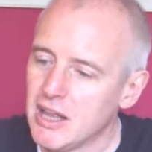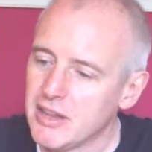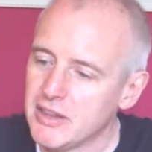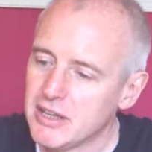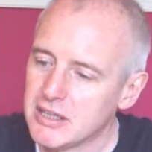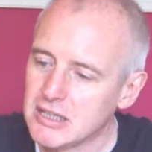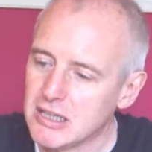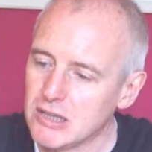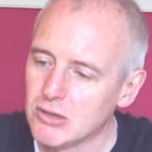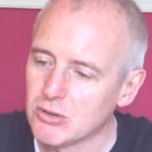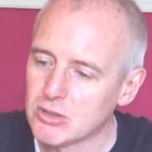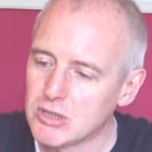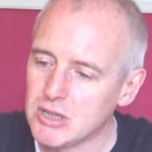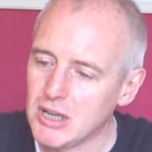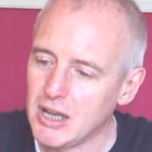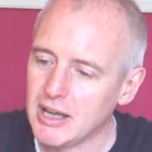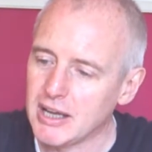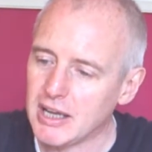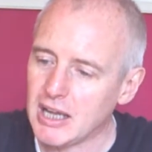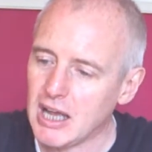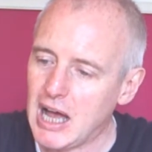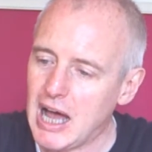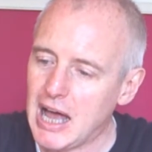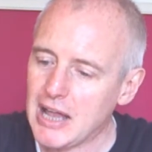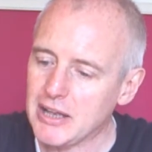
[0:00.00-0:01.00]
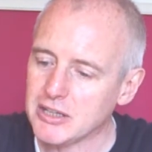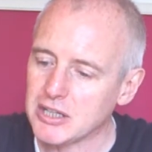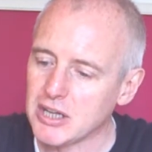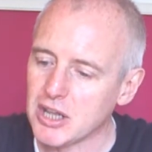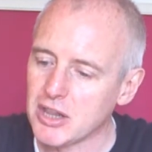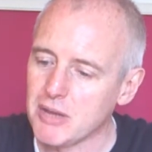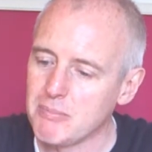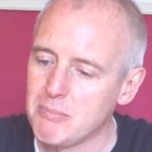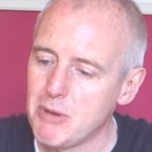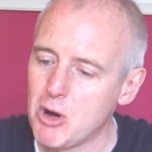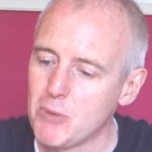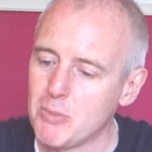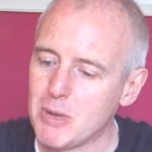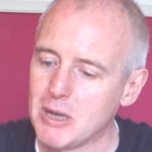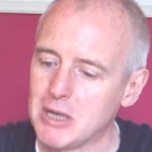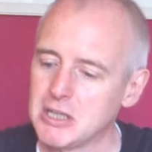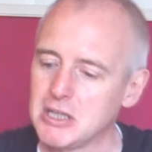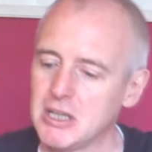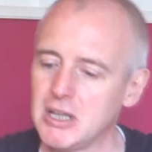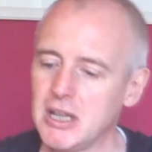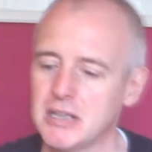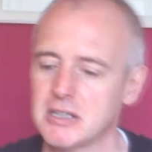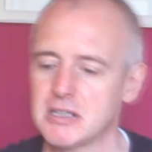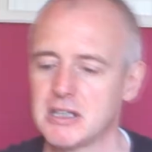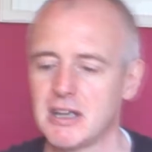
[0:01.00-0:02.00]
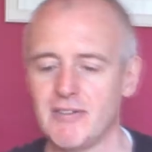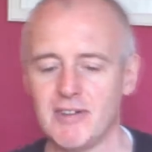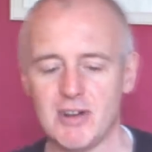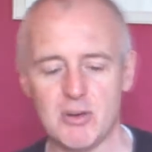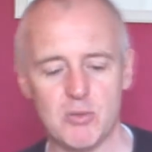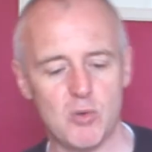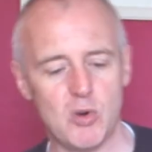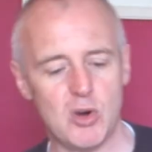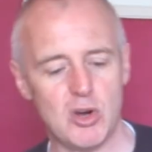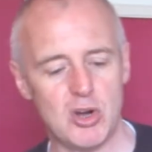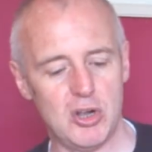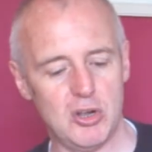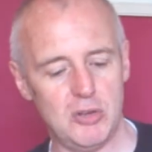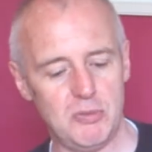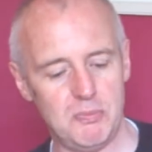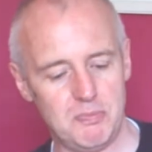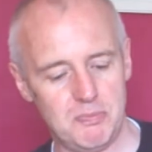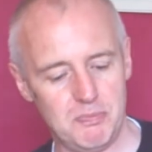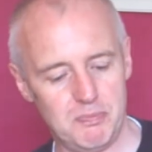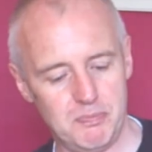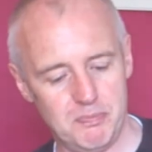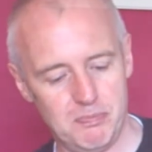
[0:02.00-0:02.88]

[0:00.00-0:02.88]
this looks like at the moment. Let's give it a whirl.